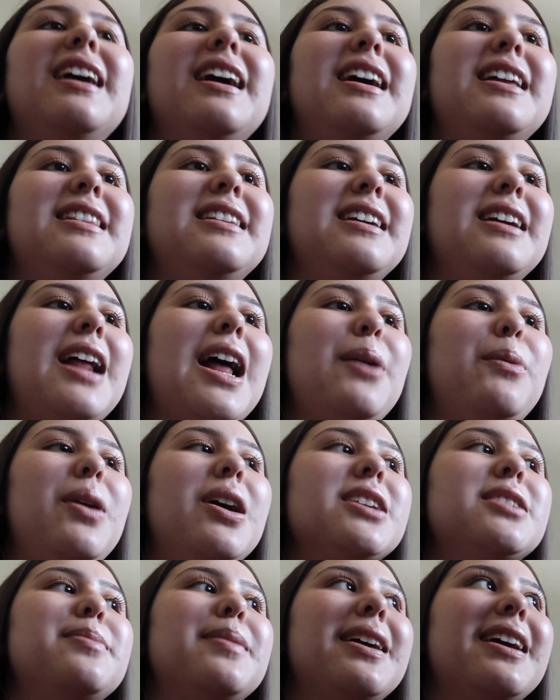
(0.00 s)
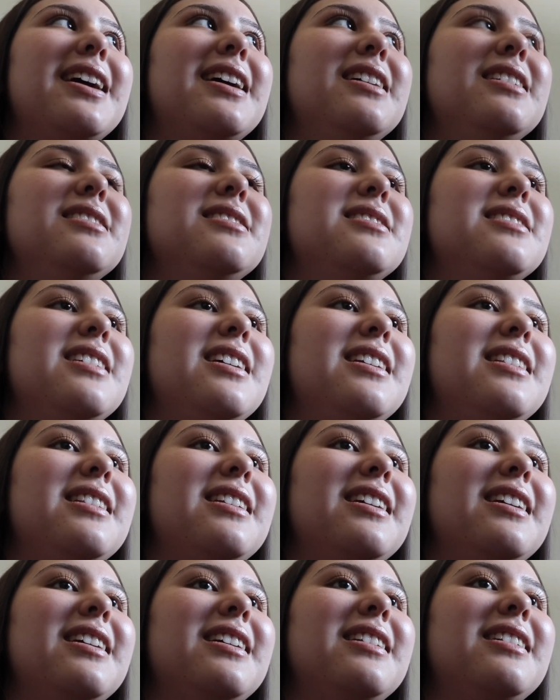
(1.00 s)
and then I wash my hands, and
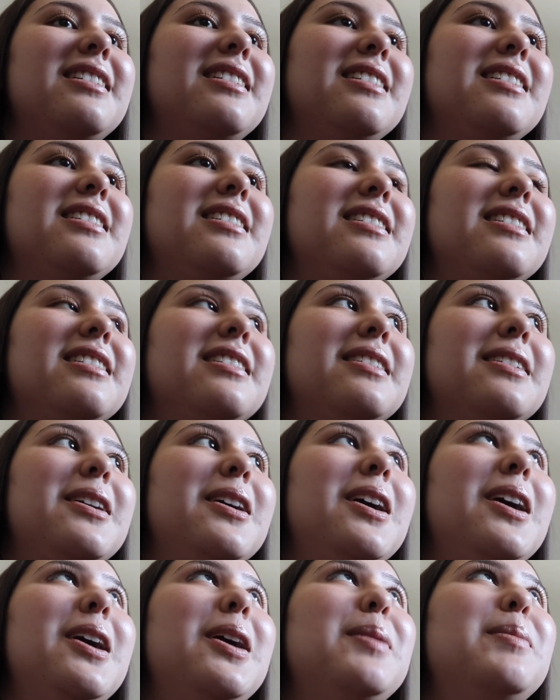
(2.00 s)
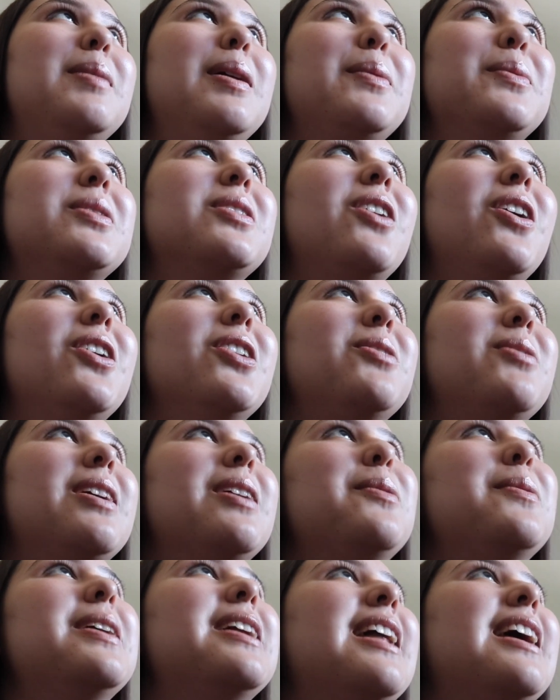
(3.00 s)
then I would call you
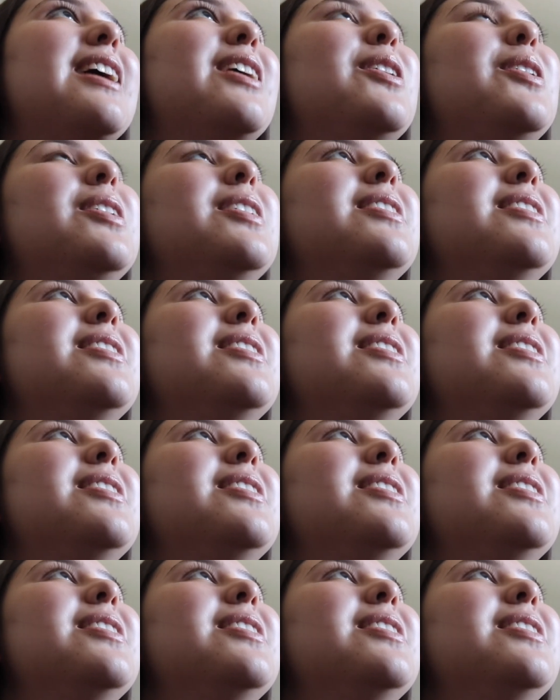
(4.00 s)
right away, like